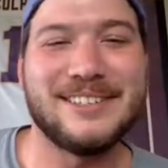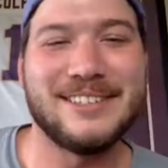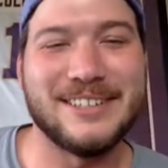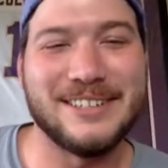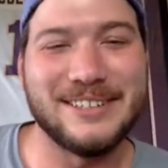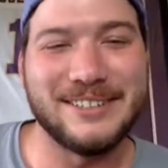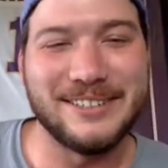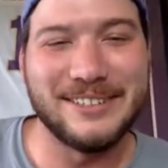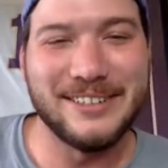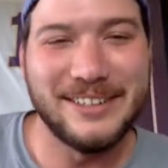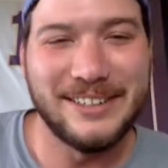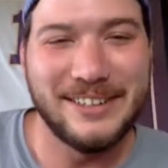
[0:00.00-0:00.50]

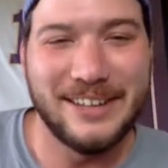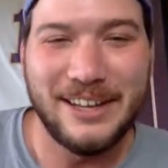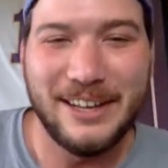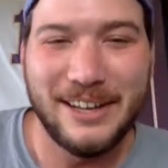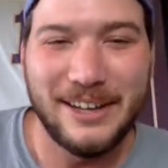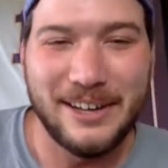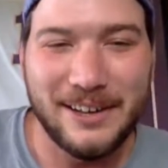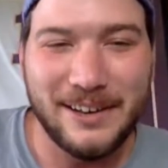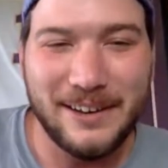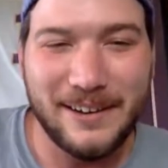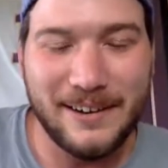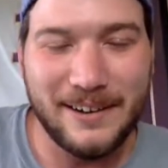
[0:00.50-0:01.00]
to,
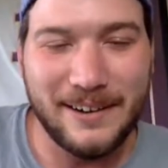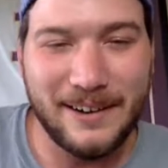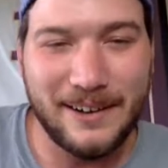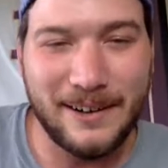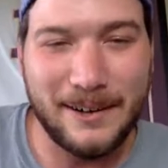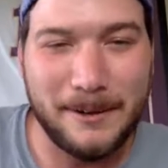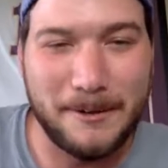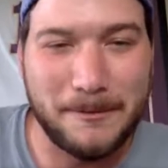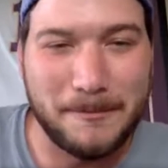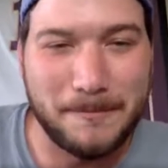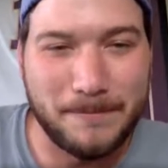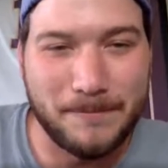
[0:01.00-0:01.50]

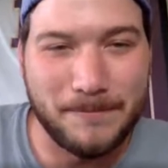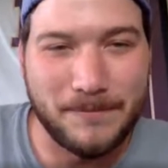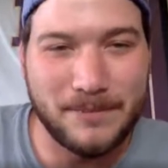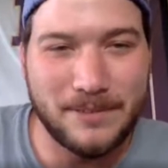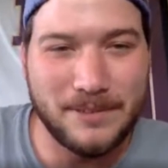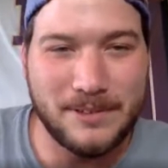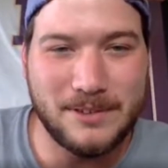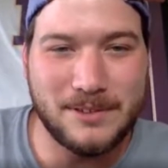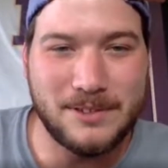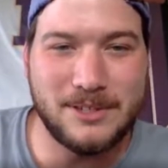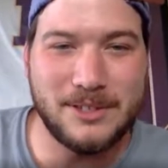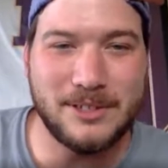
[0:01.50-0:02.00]

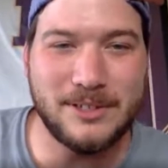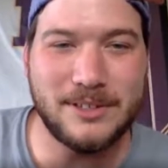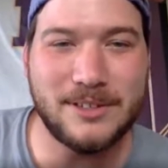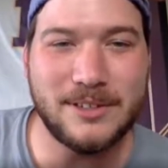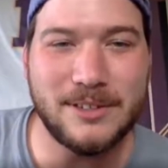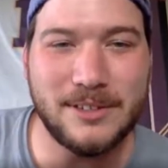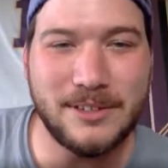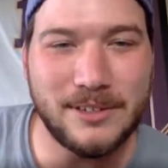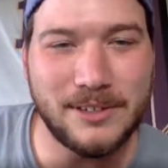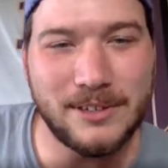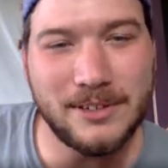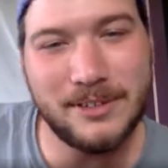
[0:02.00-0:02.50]
um, just
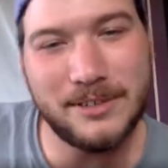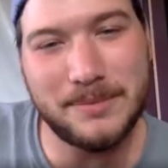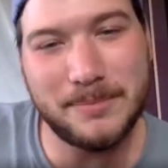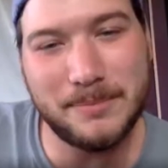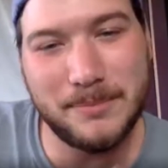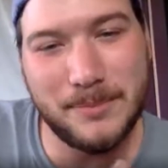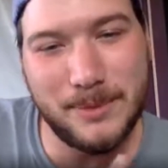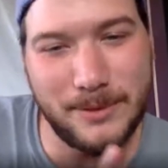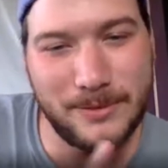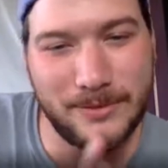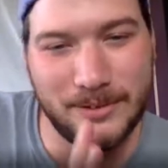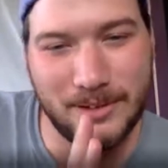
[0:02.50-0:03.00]
just
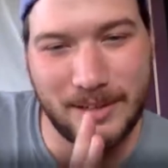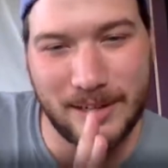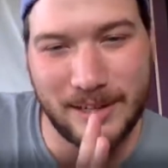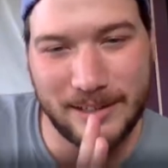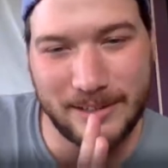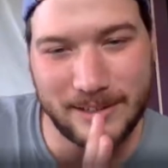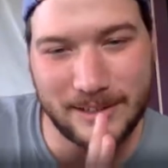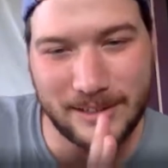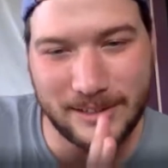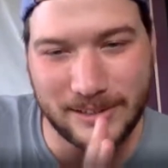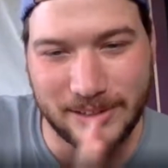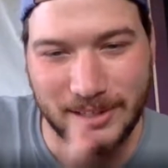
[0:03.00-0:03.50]
move your head
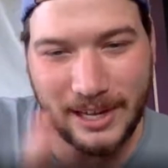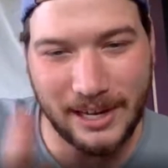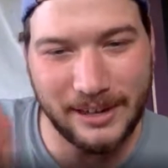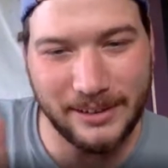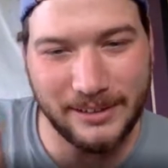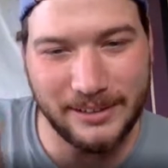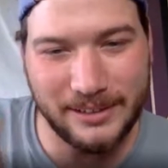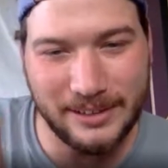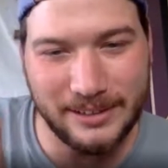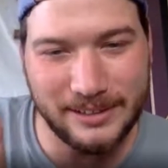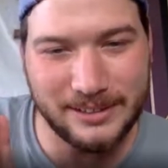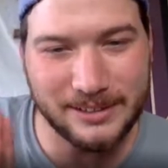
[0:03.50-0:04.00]

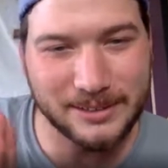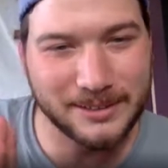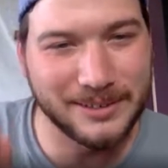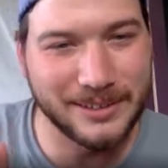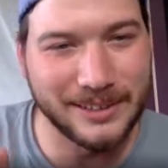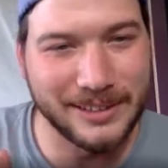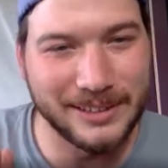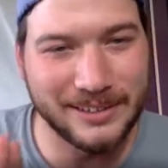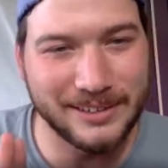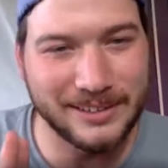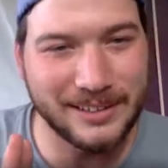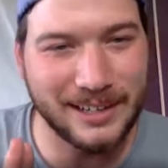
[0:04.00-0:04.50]
slightly to
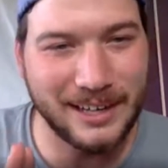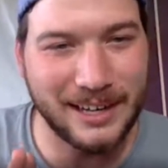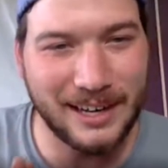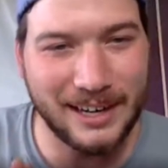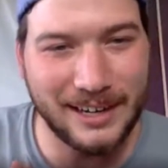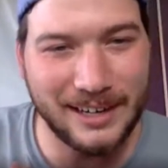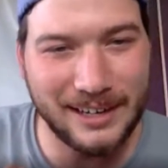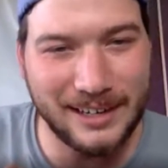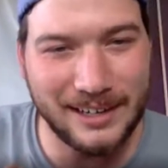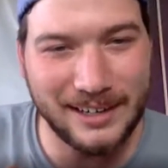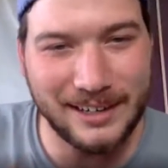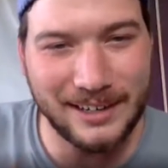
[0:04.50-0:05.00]
one
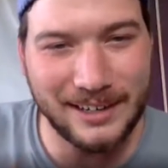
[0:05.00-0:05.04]
side